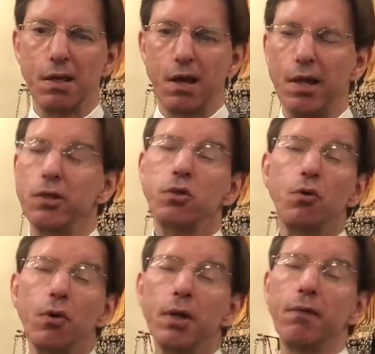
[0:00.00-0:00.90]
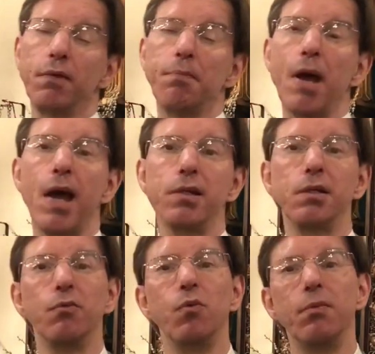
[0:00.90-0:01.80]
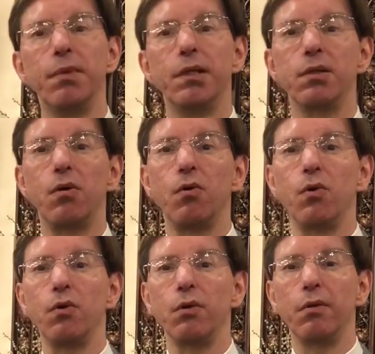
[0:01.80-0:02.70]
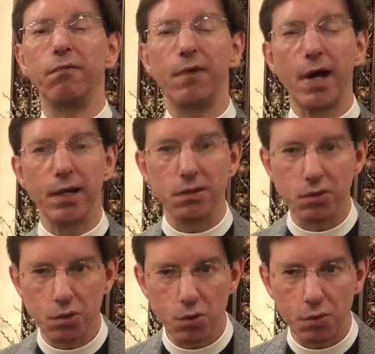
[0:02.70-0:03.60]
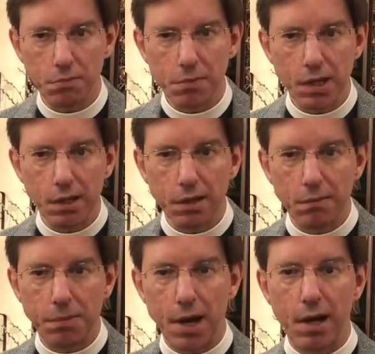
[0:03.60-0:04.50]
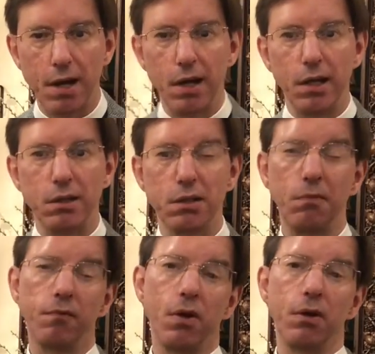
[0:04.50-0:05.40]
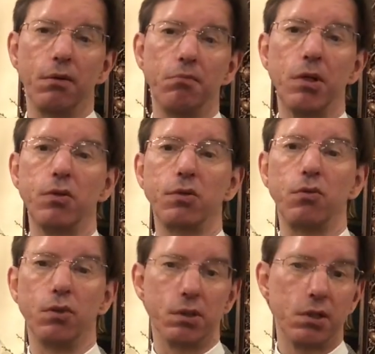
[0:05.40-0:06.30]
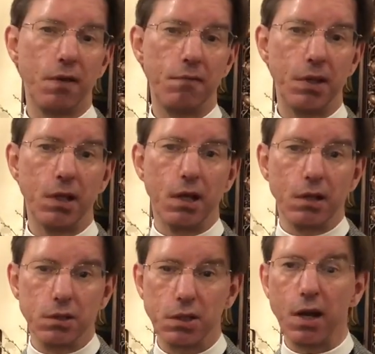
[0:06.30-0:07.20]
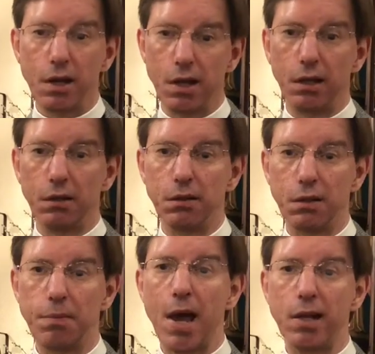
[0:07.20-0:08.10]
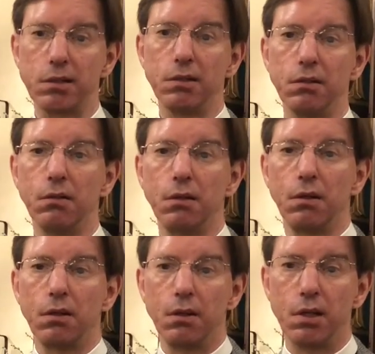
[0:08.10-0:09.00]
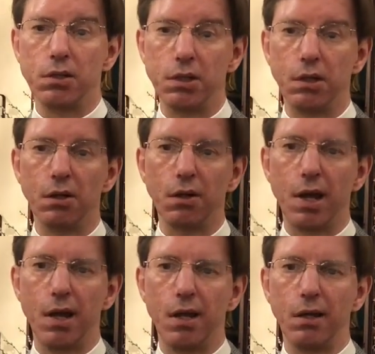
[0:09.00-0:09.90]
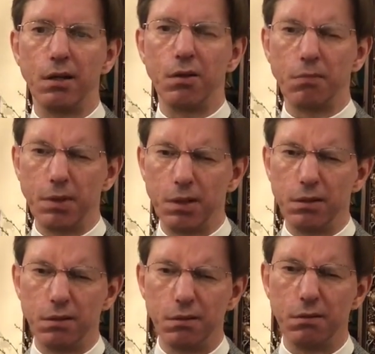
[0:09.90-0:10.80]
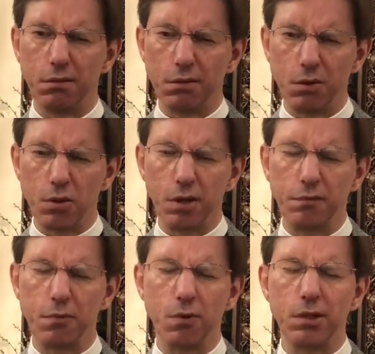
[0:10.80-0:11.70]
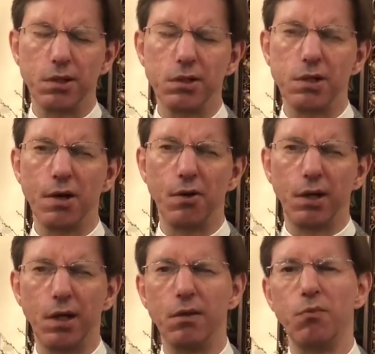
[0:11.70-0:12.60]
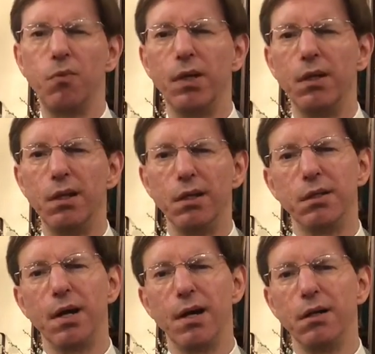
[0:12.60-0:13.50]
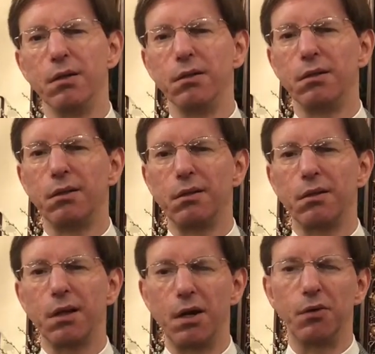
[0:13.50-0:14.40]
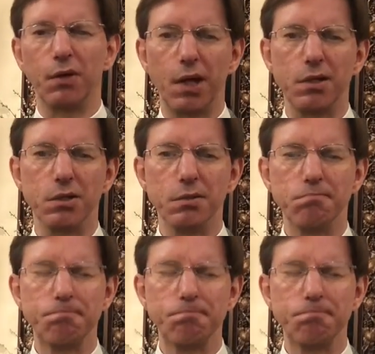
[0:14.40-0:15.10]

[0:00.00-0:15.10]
And the story of the Passion will be told via Zoom by some of our middle schoolers. They've been studying the Passion this year, and they'll be looking forward to sharing it with the entire congregation.